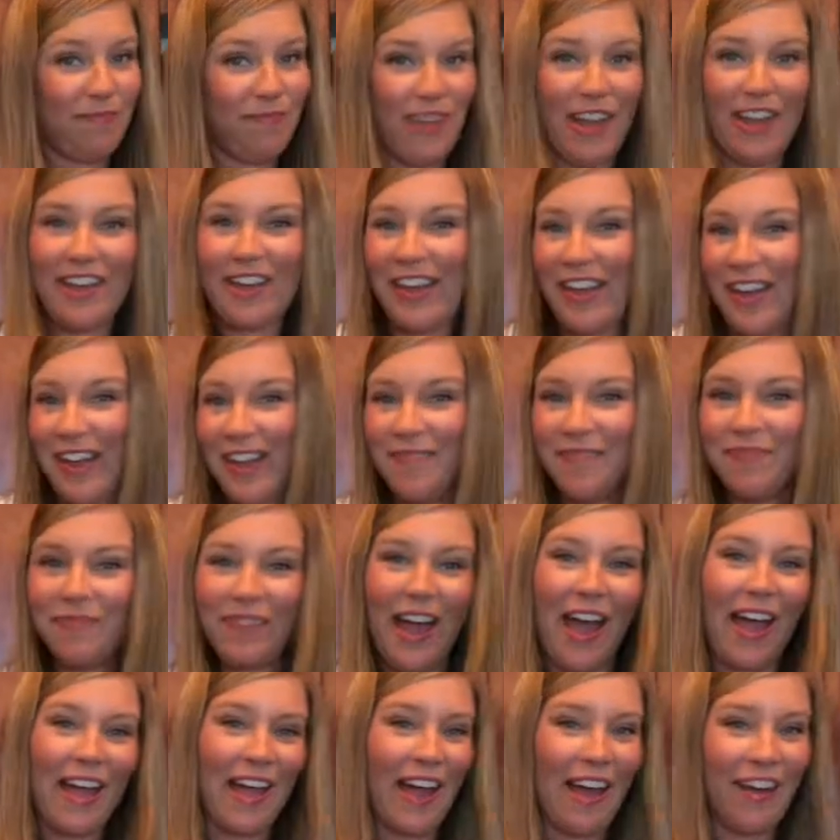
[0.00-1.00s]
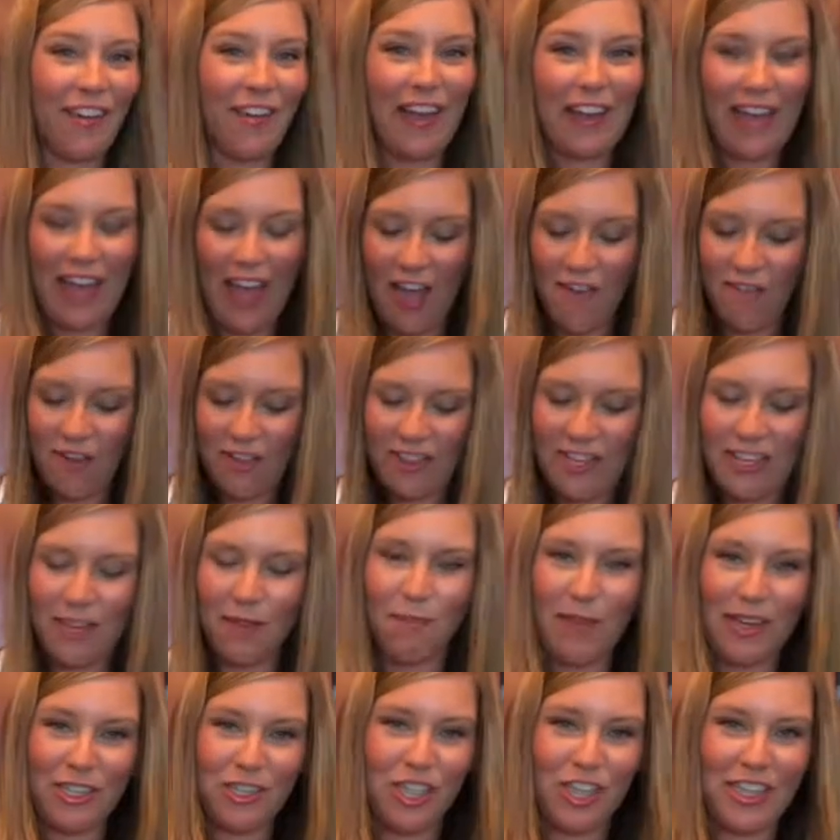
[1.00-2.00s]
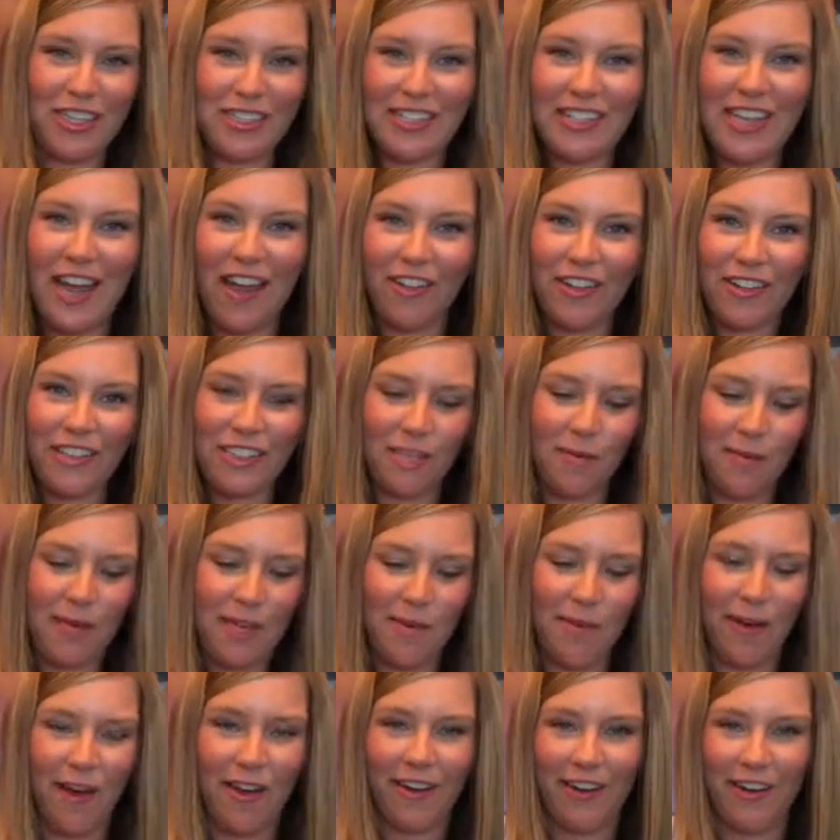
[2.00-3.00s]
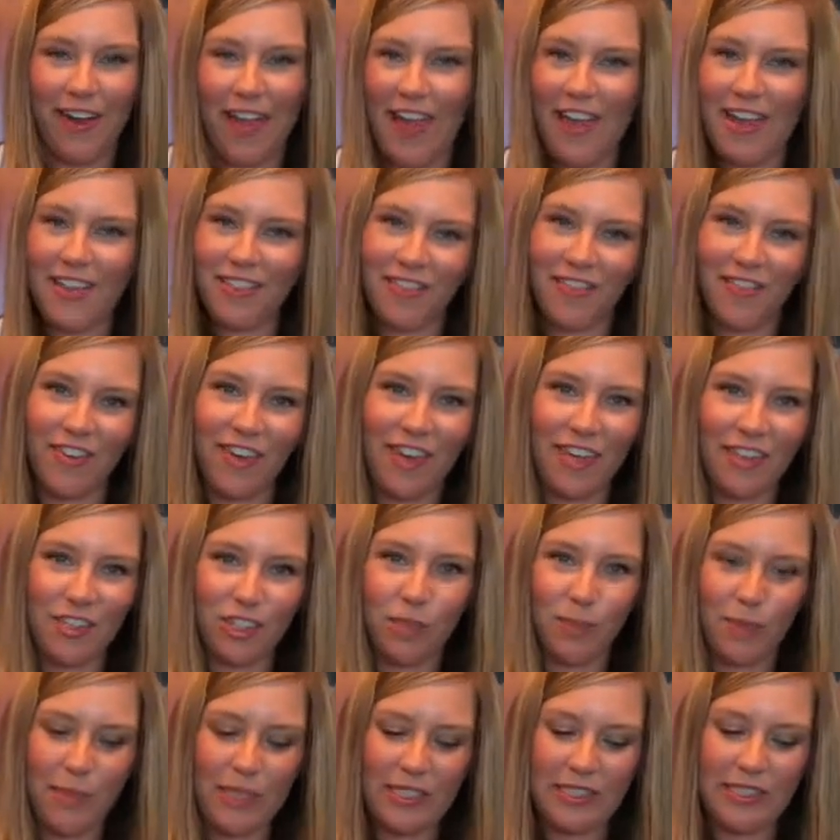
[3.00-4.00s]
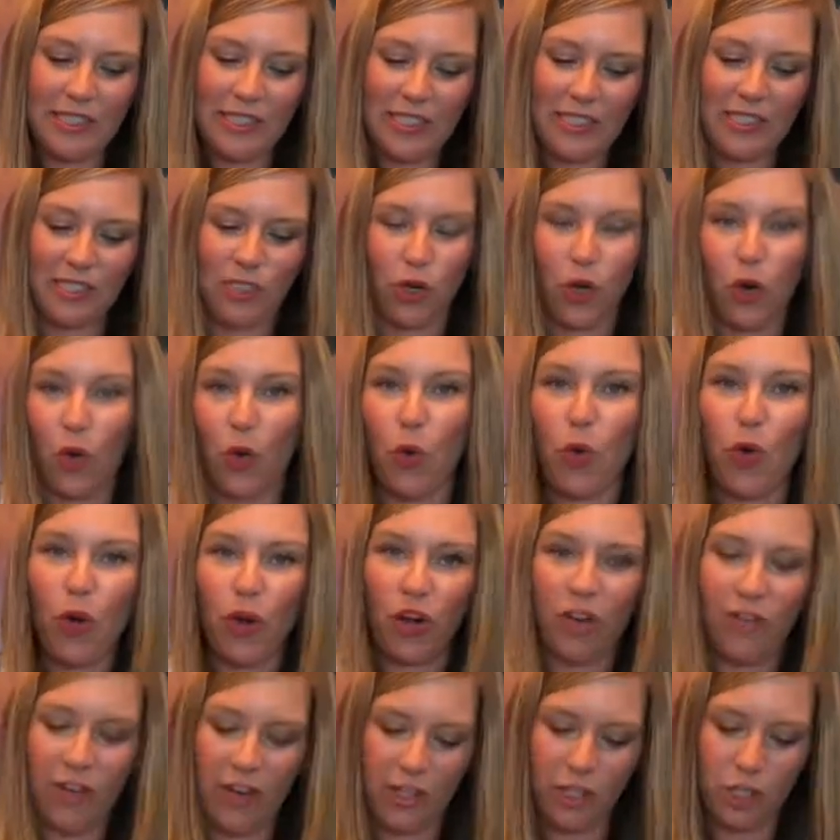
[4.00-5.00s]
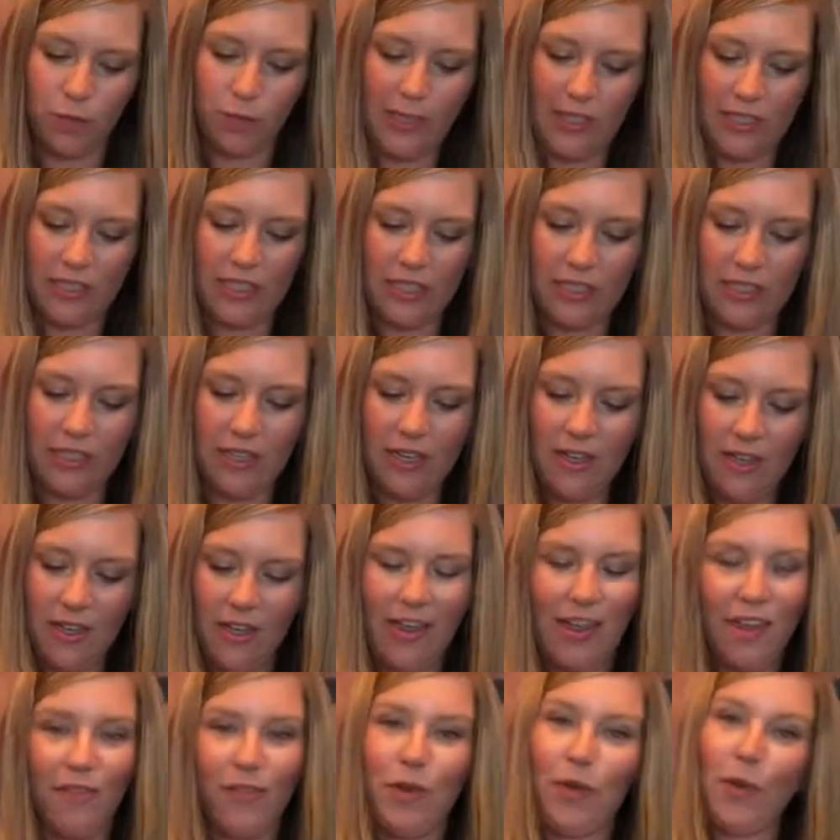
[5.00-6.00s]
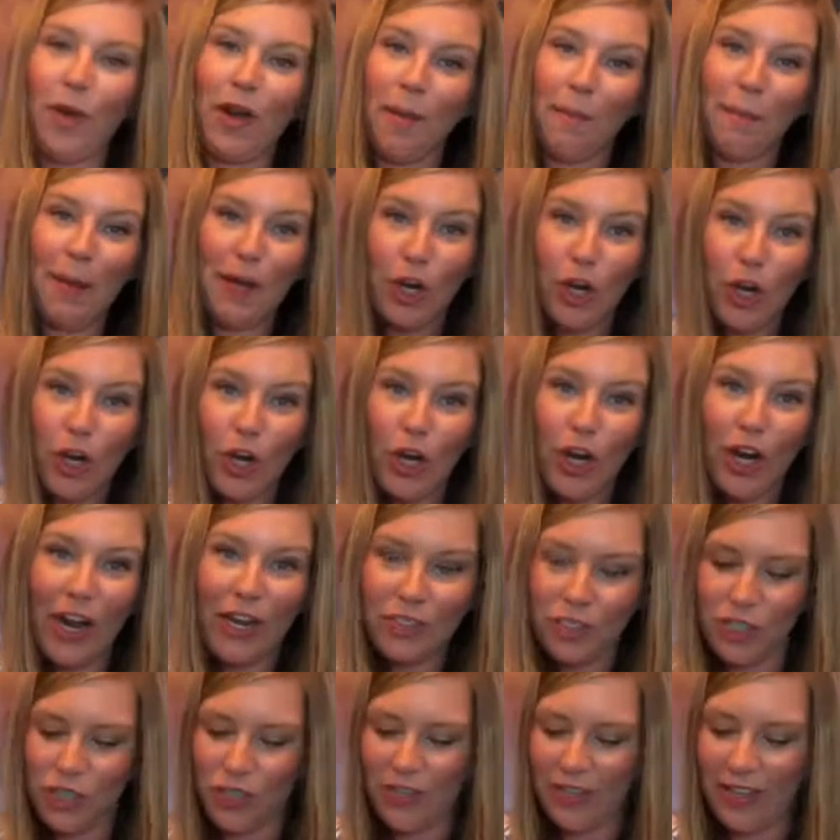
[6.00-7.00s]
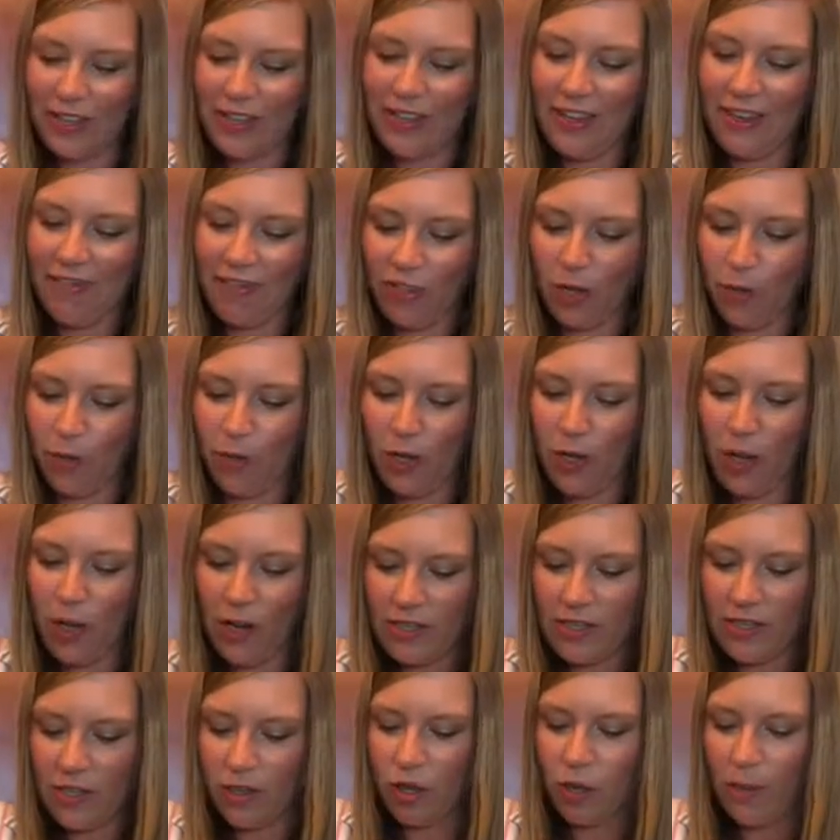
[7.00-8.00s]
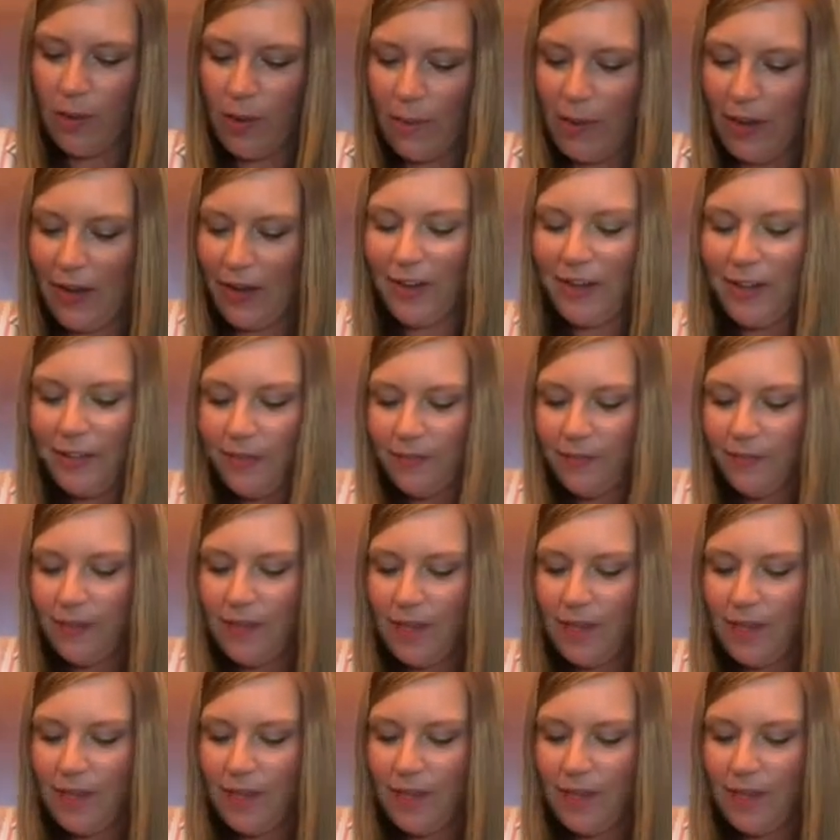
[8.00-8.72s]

Again, I kind of like everything in my chicken salad to be about 1/8 of an inch pieces or a 1/4 of an inch pieces. If you want a bigger crunch, you can leave your pecans a little bit bigger.